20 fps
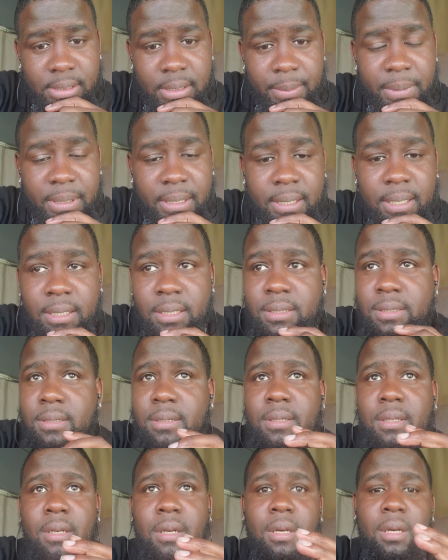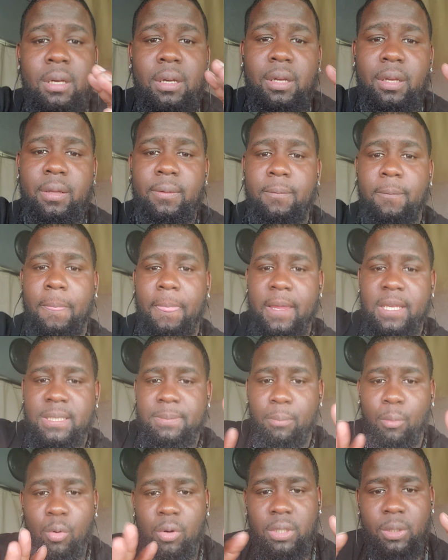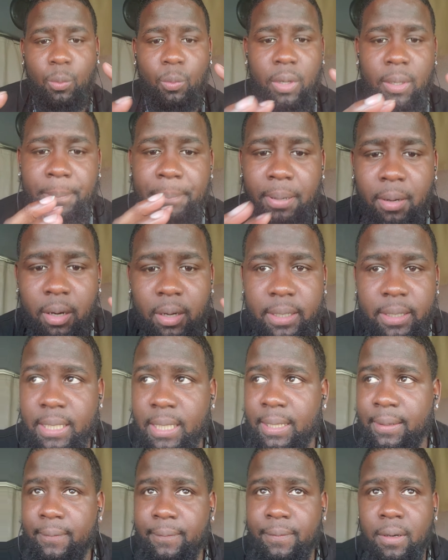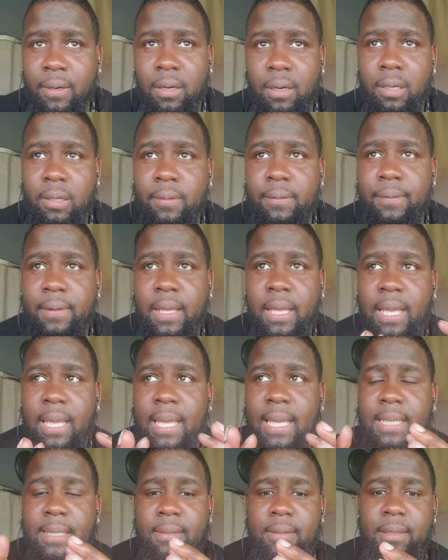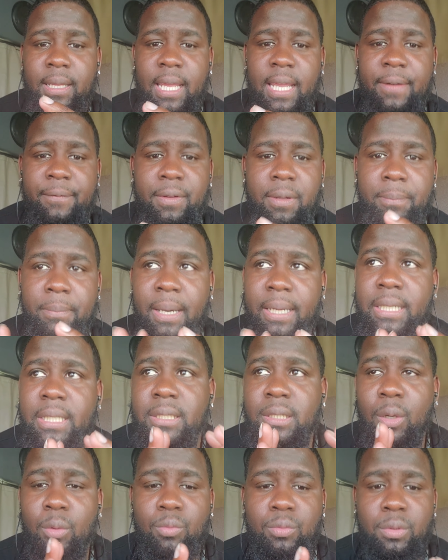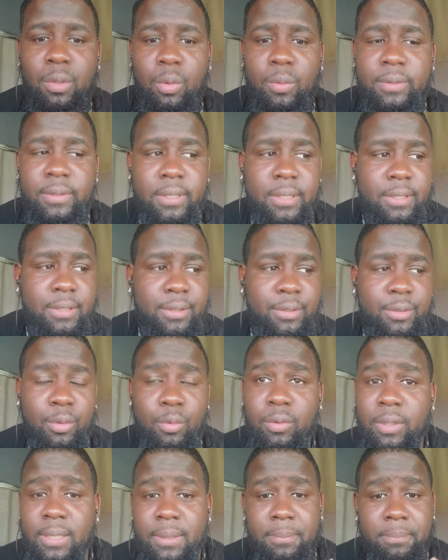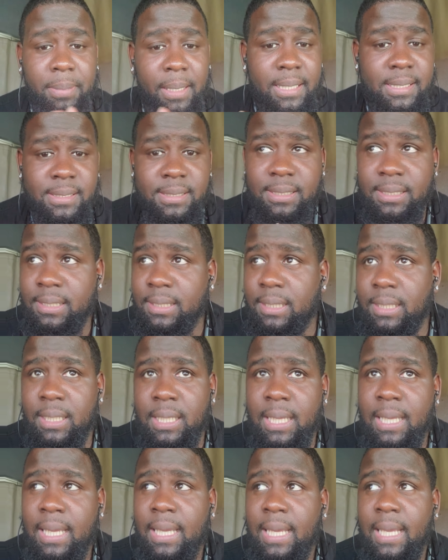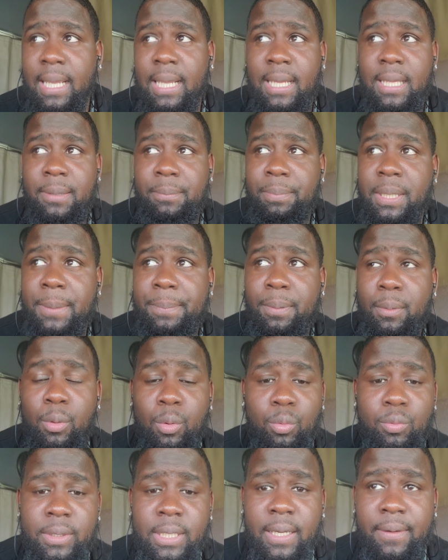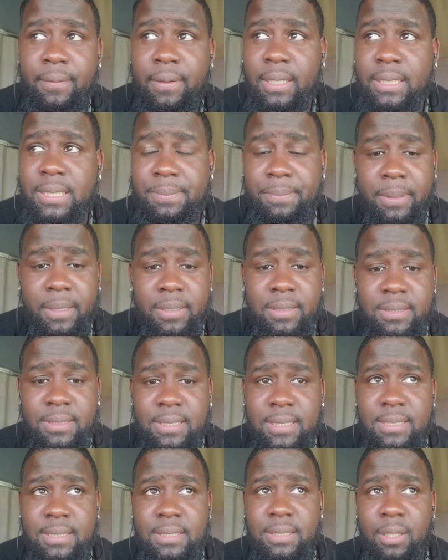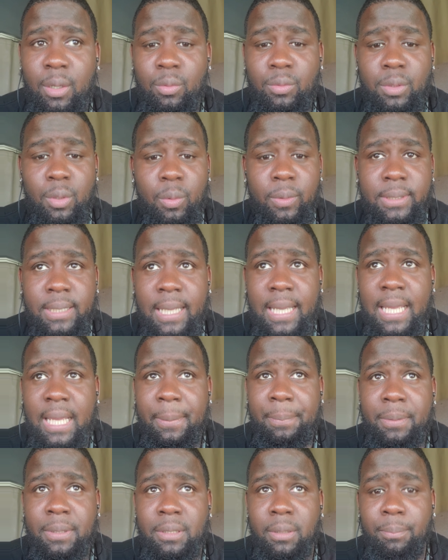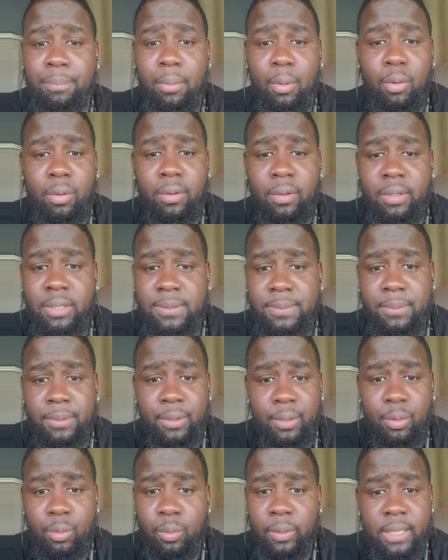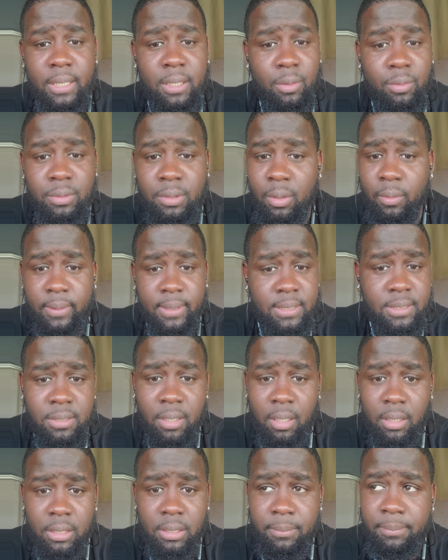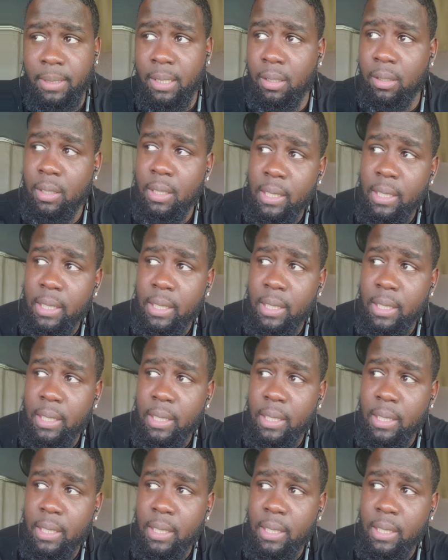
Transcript: because it's more than one party involved, and everybody don't know what they're doing basically. And people who never experienced this don't know what to happen. The broker is new. He don't know what he's talking about.